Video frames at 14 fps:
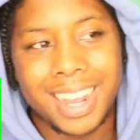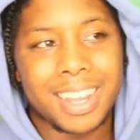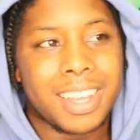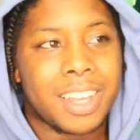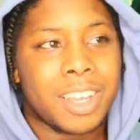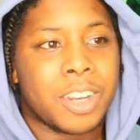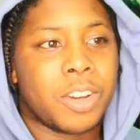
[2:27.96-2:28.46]

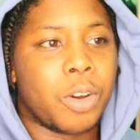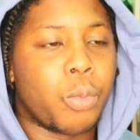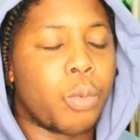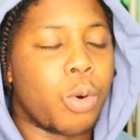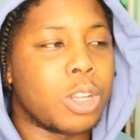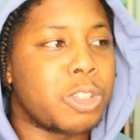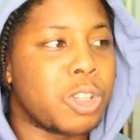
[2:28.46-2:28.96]
that. No,
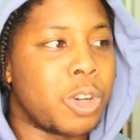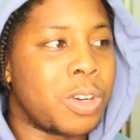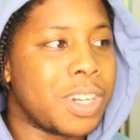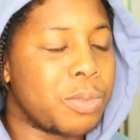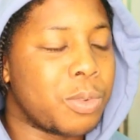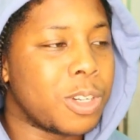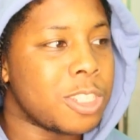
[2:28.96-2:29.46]
what
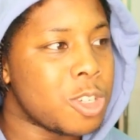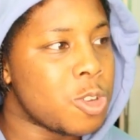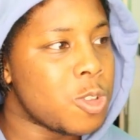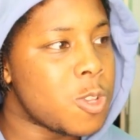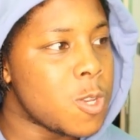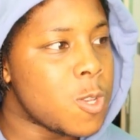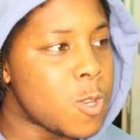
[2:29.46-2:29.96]
song, what
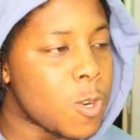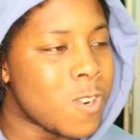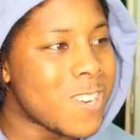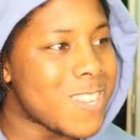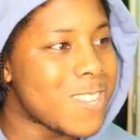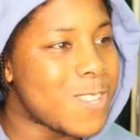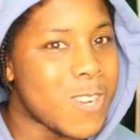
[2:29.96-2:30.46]
72
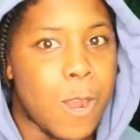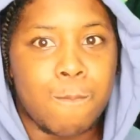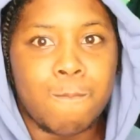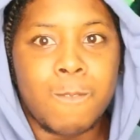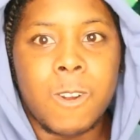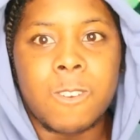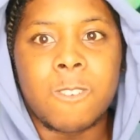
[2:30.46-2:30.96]
song is
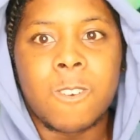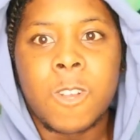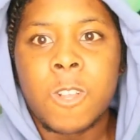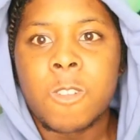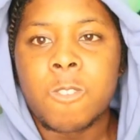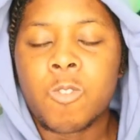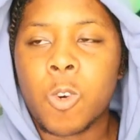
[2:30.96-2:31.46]
that, man?
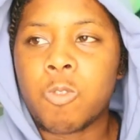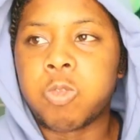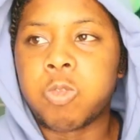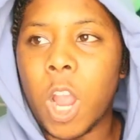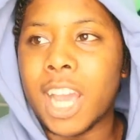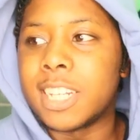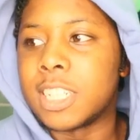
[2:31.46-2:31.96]
No
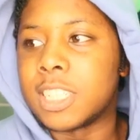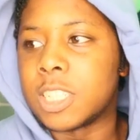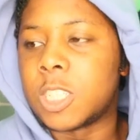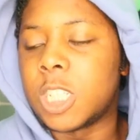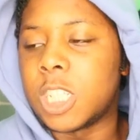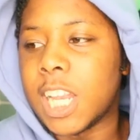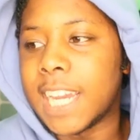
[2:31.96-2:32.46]
riding
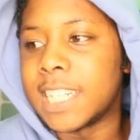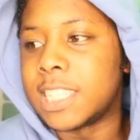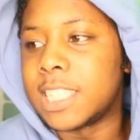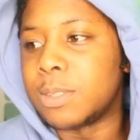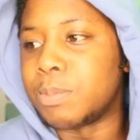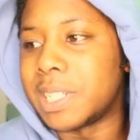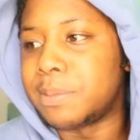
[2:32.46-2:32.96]
and
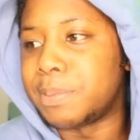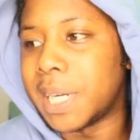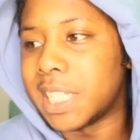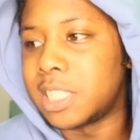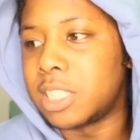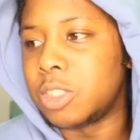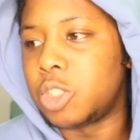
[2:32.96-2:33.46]
sliding, man,
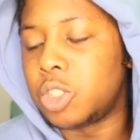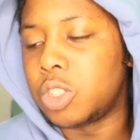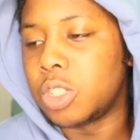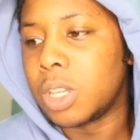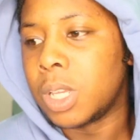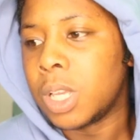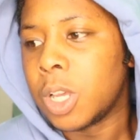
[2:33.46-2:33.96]
passing.
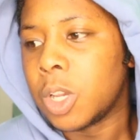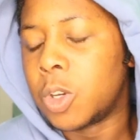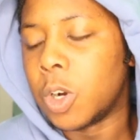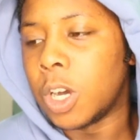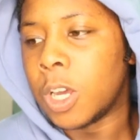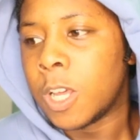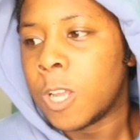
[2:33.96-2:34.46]

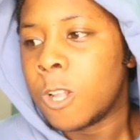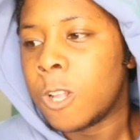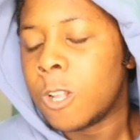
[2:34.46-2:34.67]
Got.